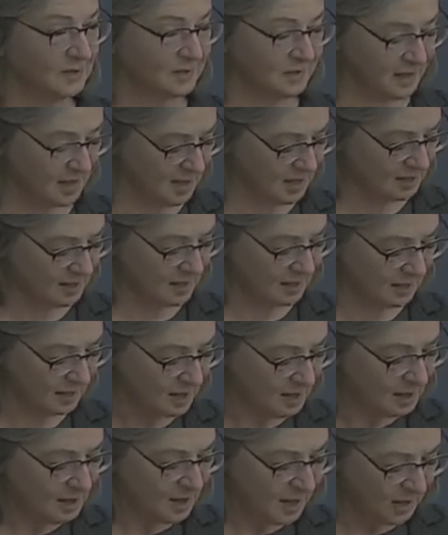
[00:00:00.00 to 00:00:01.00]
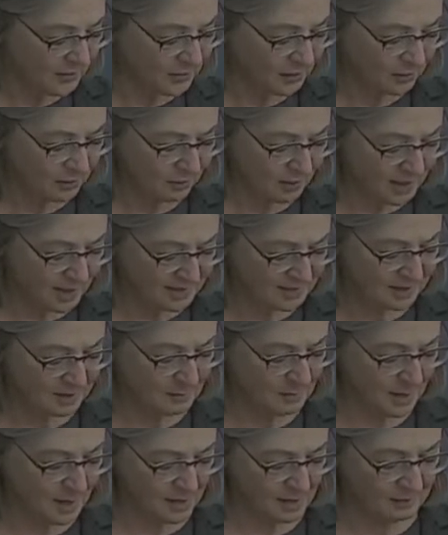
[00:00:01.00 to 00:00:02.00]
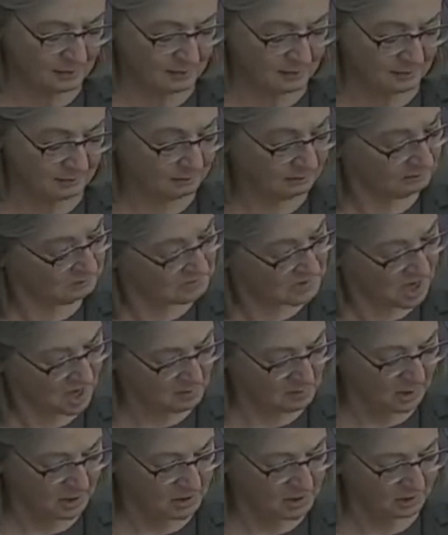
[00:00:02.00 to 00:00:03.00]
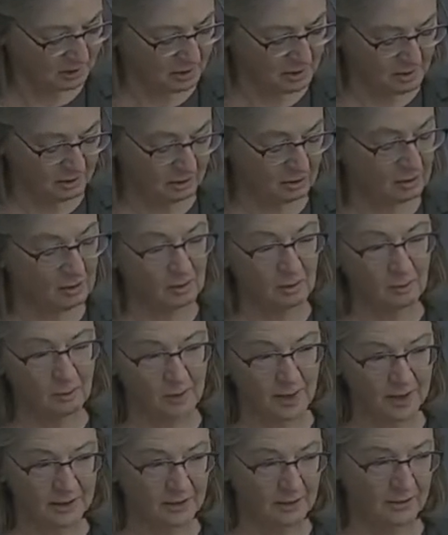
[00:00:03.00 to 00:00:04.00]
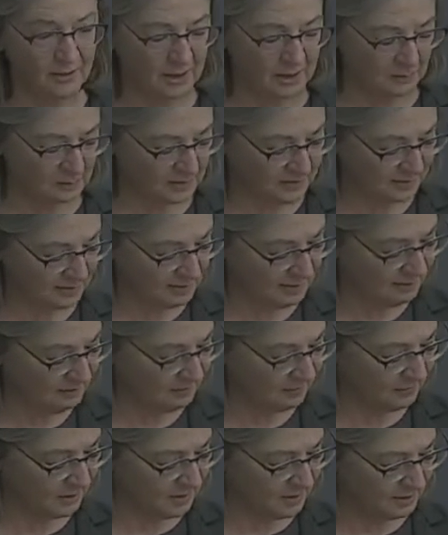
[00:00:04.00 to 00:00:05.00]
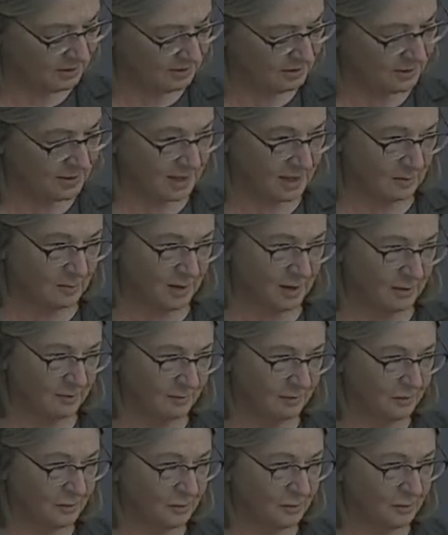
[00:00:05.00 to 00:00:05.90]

standing on the grassy mound, not much longer or wider than himself, to get a better